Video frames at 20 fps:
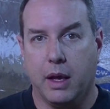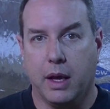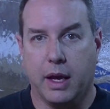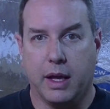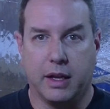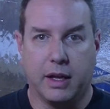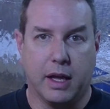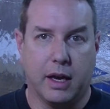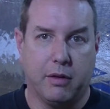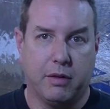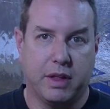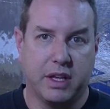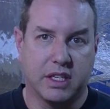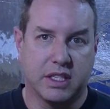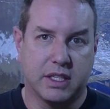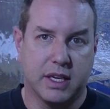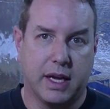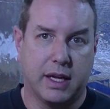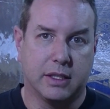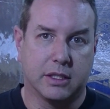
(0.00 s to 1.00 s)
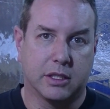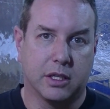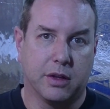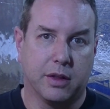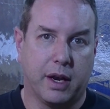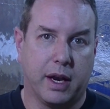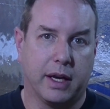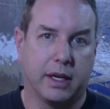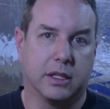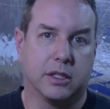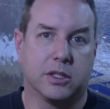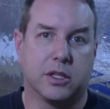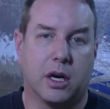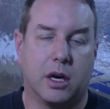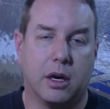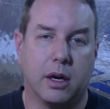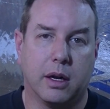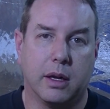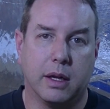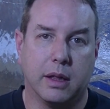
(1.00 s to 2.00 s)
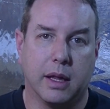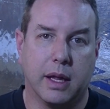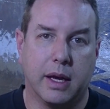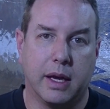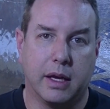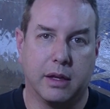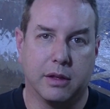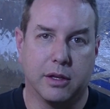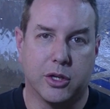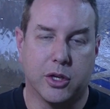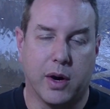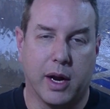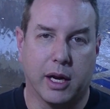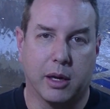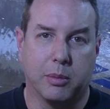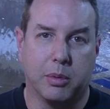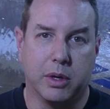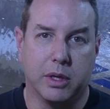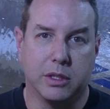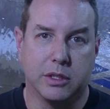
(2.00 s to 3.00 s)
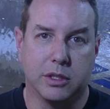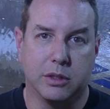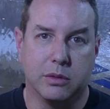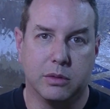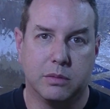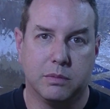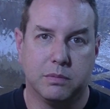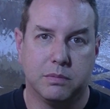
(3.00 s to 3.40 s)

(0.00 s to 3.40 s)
and get everything set so that I can start laying the track pretty soon.